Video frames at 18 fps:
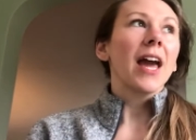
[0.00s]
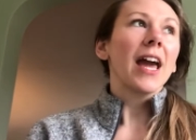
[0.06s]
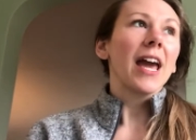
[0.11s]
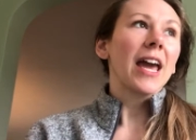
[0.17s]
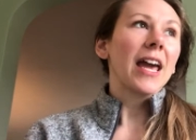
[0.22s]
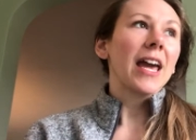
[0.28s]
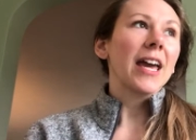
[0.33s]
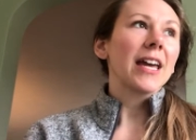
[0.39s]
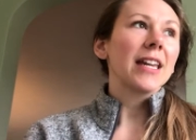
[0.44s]

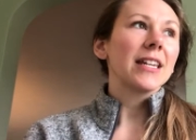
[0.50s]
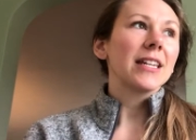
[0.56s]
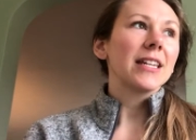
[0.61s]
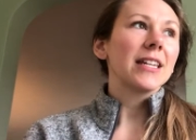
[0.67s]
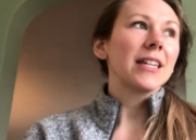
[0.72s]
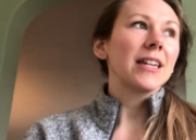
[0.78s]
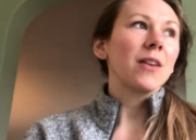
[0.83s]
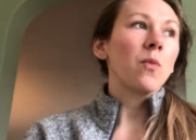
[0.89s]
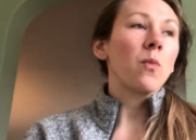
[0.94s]

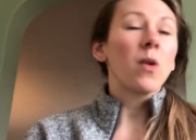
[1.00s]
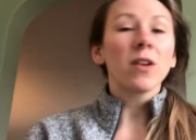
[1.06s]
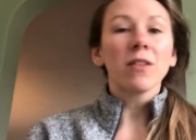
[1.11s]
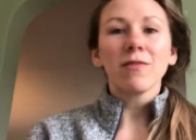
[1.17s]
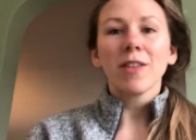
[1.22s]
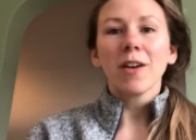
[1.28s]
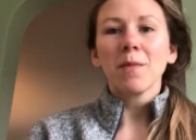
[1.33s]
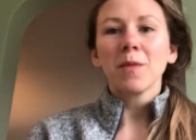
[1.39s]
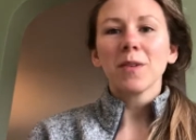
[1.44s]
and one
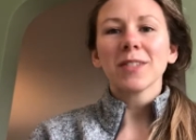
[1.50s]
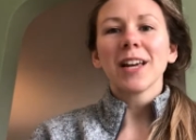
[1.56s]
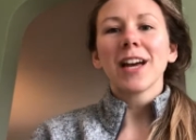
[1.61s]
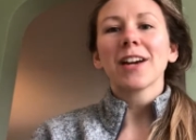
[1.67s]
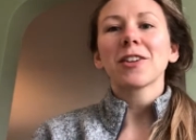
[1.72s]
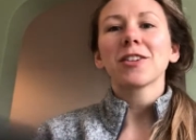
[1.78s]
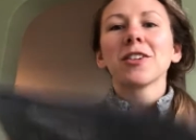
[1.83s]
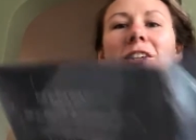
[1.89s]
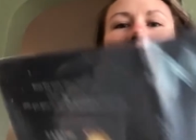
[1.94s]
of them was
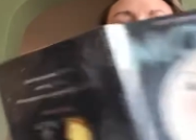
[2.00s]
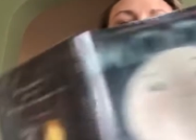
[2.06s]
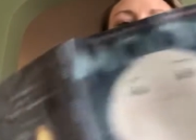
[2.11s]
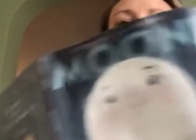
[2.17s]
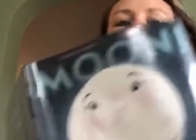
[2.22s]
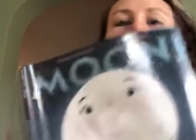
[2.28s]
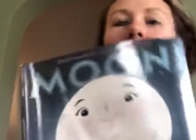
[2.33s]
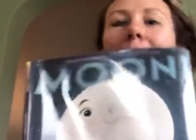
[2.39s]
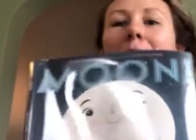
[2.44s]
actually
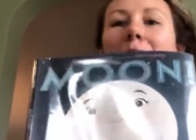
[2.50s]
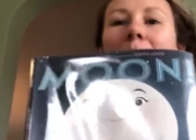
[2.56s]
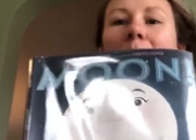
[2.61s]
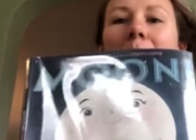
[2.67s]
about the